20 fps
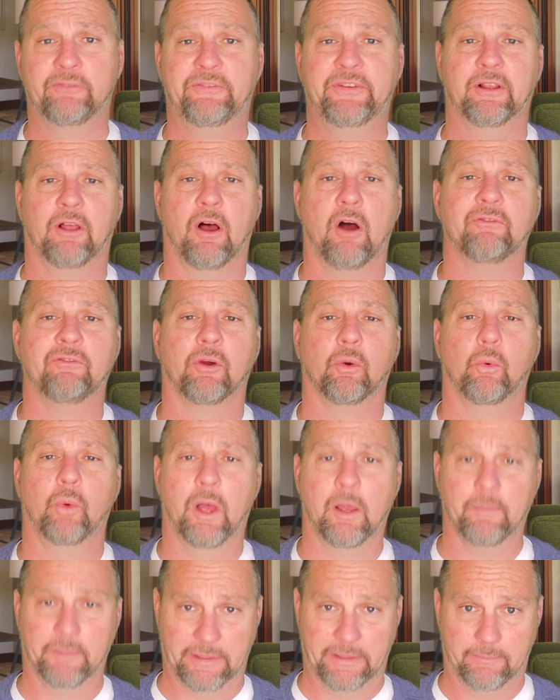feel
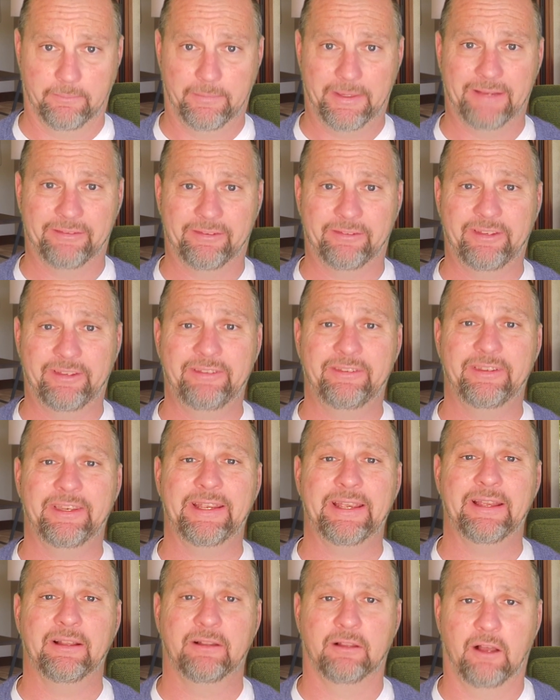overwhelming because it's easy to
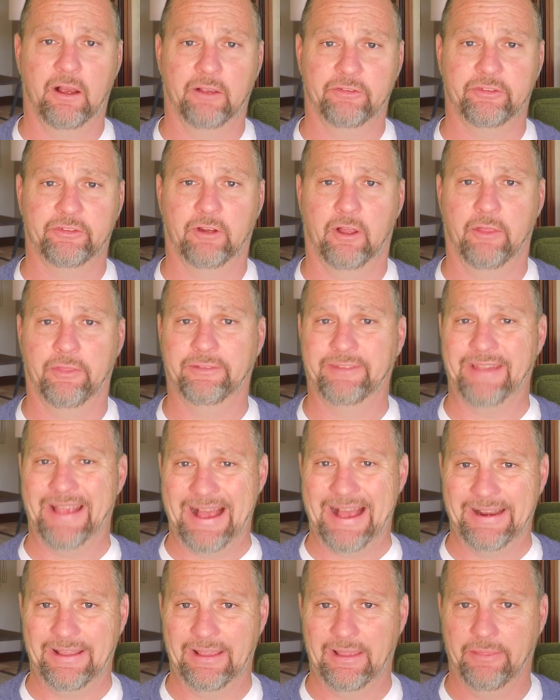get lost in all the
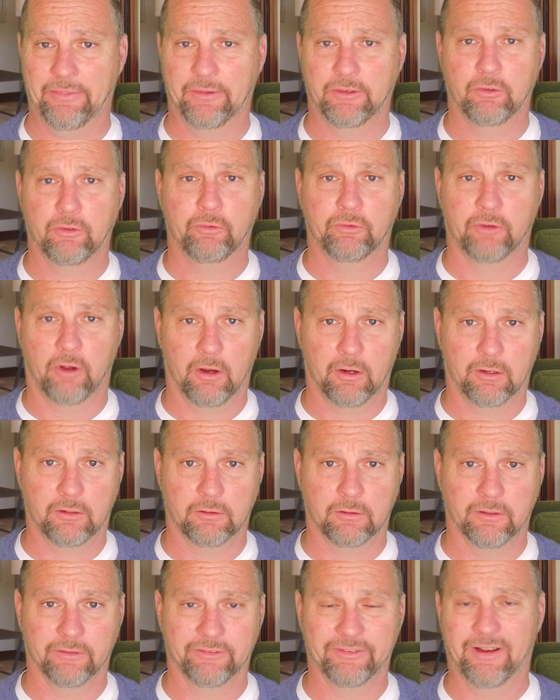data, the news
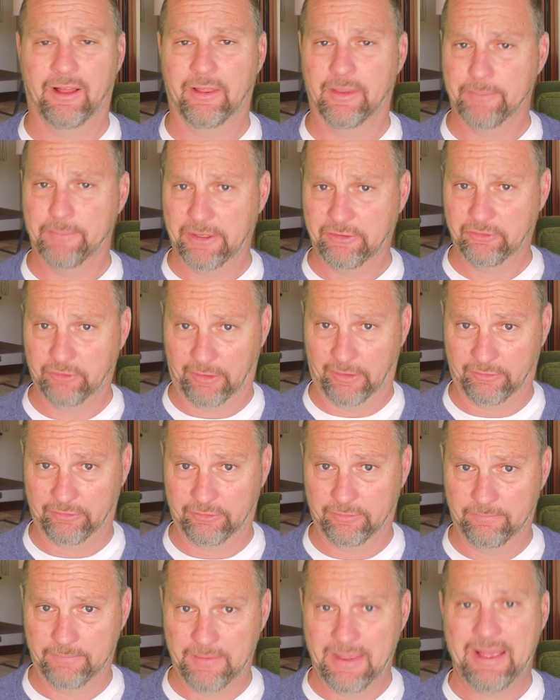articles, and all the
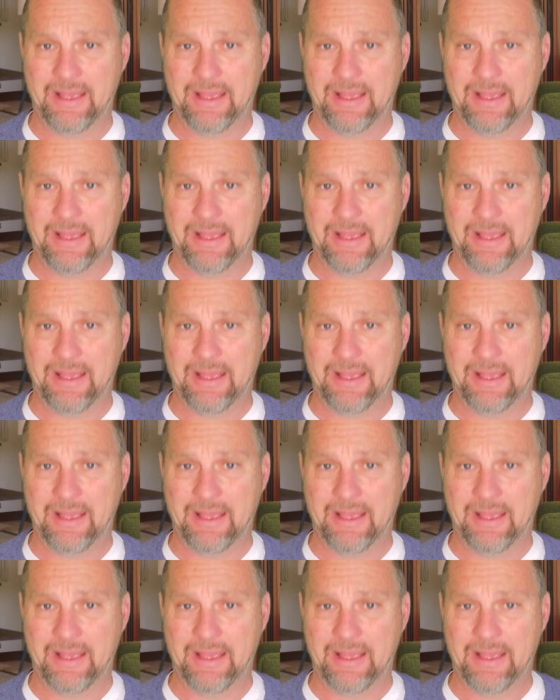metrics.